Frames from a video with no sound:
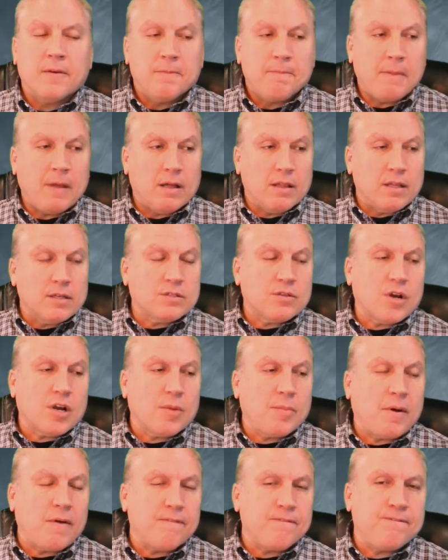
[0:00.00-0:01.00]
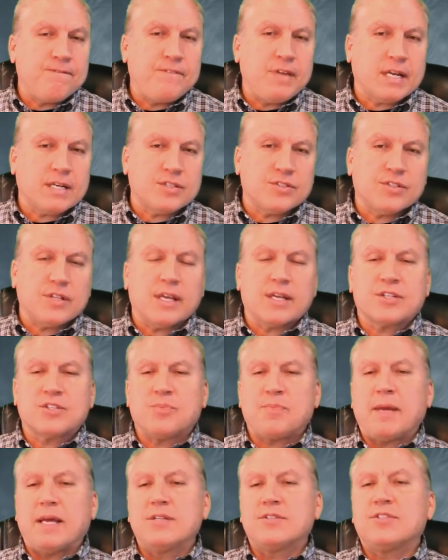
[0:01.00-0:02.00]
Now, let's talk about fixed
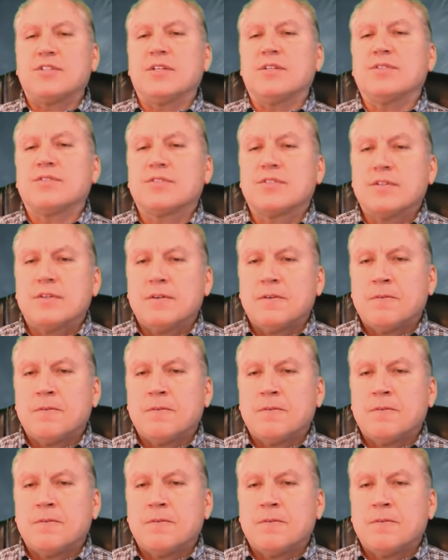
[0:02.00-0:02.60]
expenses.